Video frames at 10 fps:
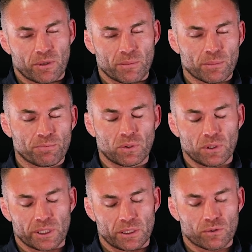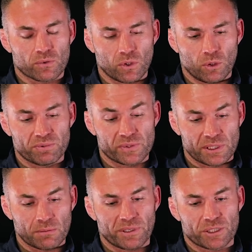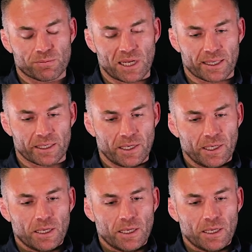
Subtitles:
I remember pulling in the rope, still pitch black,